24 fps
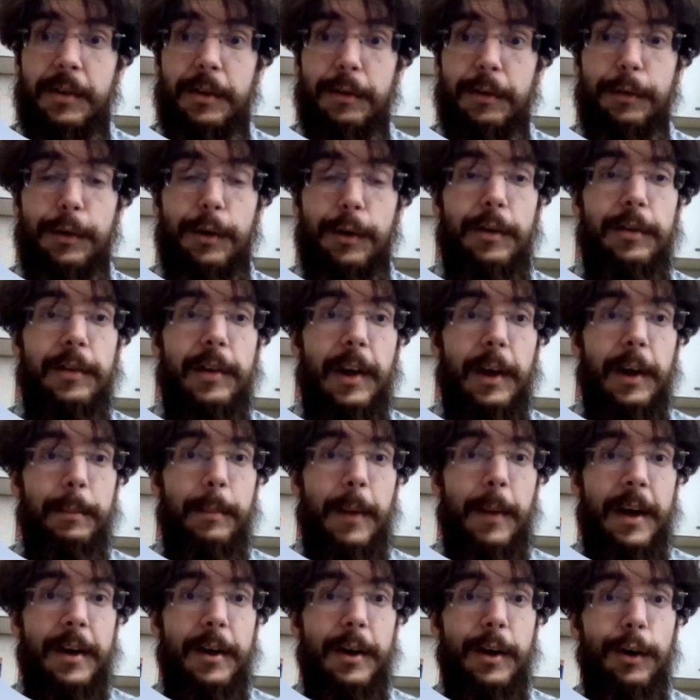of course, like
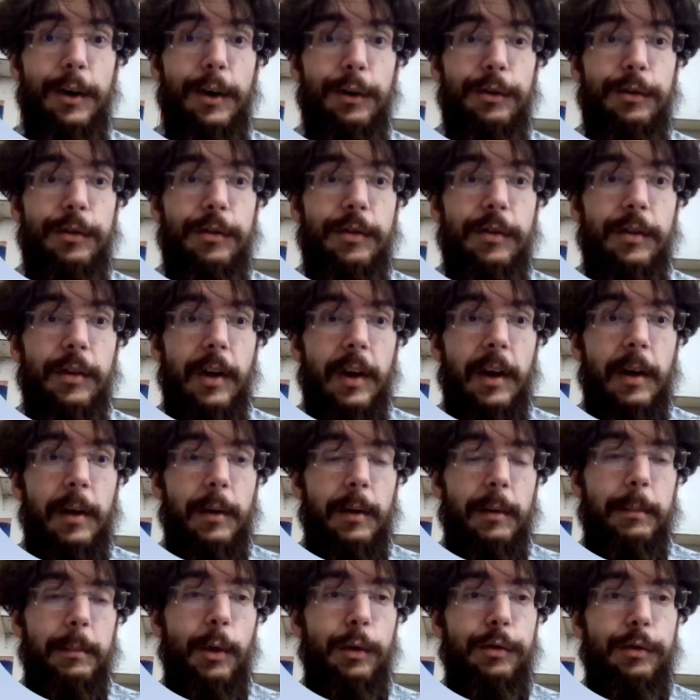many ghosts,
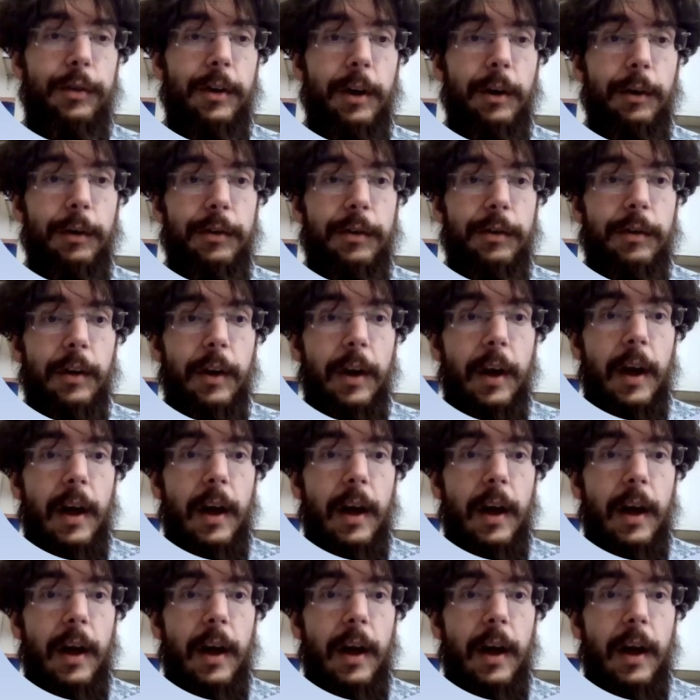most ghosts.